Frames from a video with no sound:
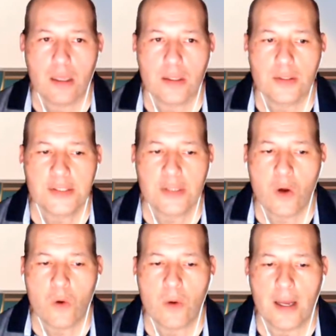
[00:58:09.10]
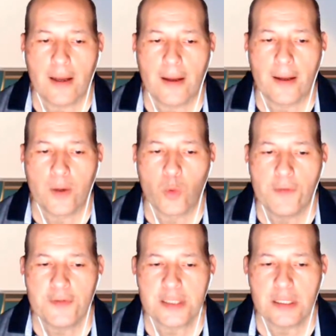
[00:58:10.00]
So we've
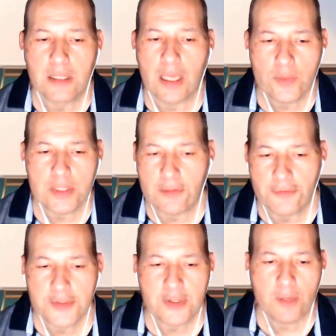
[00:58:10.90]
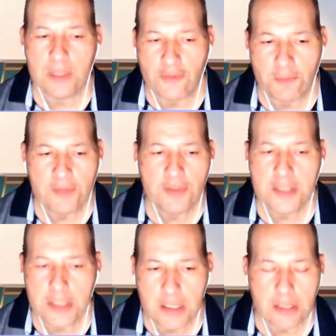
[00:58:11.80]
seen COUNTIF, SUMIF,
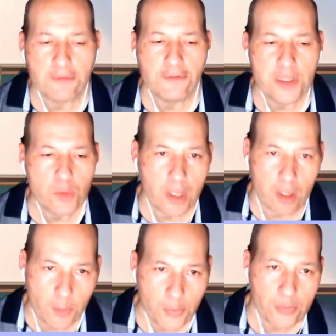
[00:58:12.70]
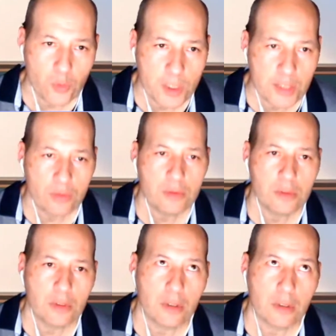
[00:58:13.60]
PVT, VLOOKUP. We
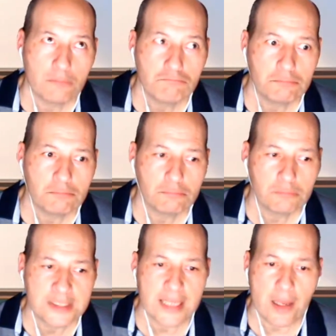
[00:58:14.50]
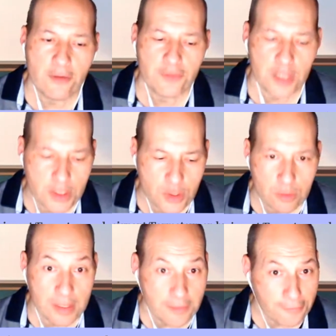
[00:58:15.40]
could dive into
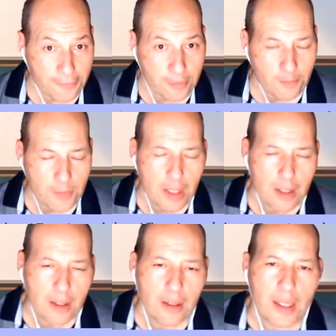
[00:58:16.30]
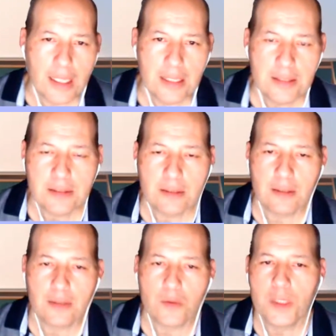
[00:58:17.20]
if, and
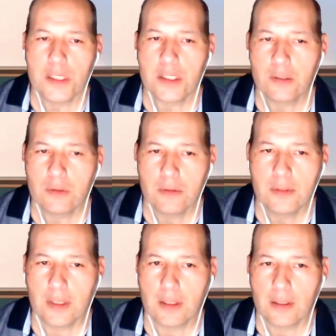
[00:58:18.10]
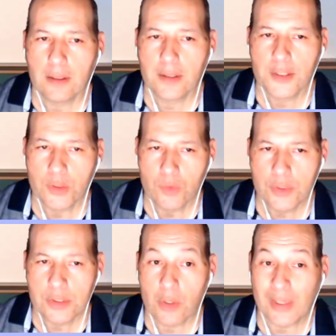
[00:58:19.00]
we could
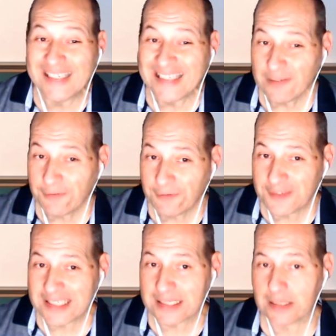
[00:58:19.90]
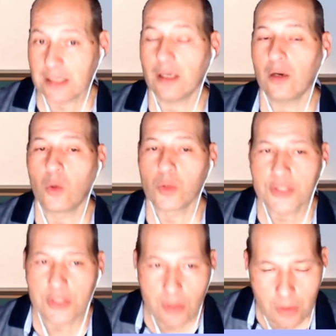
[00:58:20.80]
use the ifs
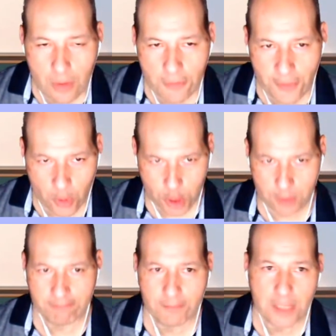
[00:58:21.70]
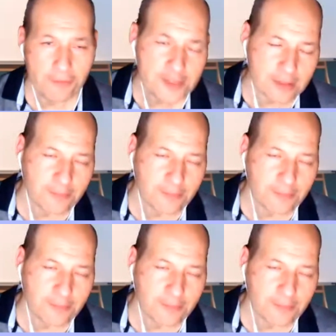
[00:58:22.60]
also function, ifs,